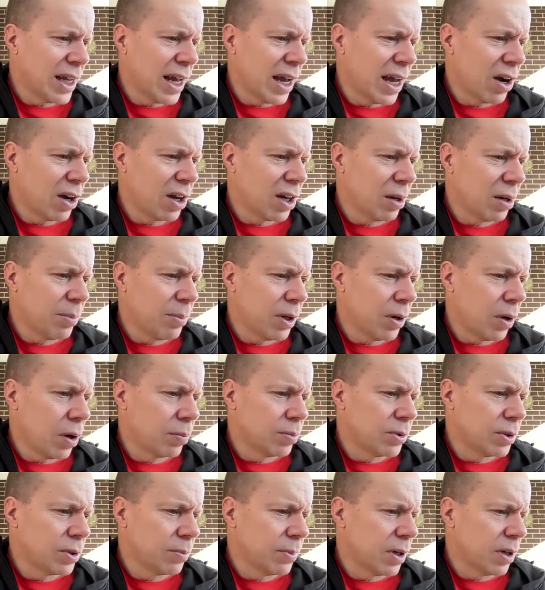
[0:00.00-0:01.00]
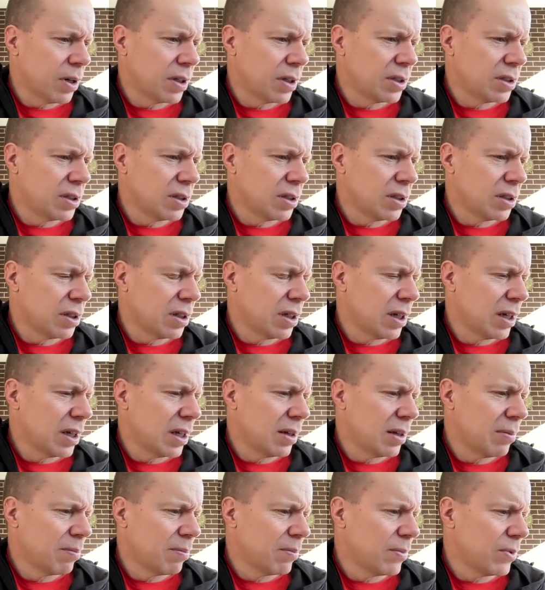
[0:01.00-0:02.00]
and how can it be optimized
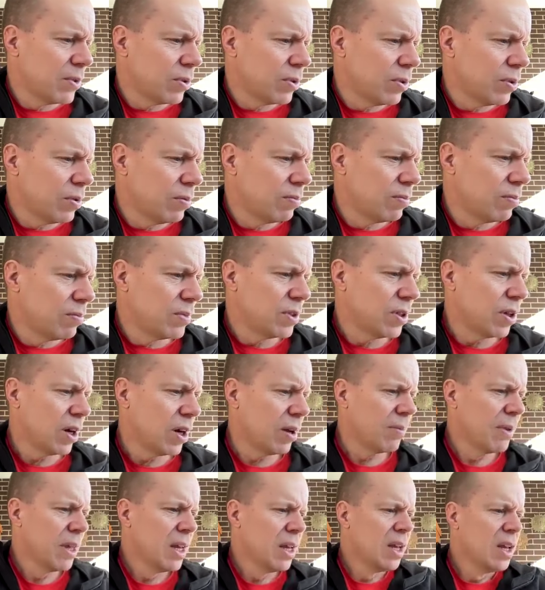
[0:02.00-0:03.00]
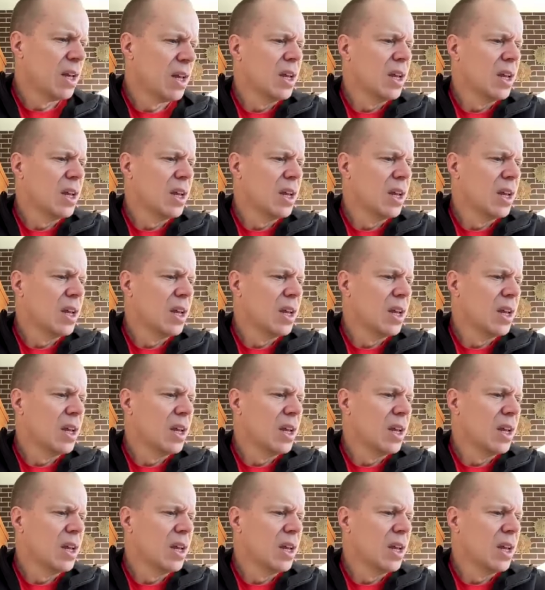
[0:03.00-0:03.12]
through diet?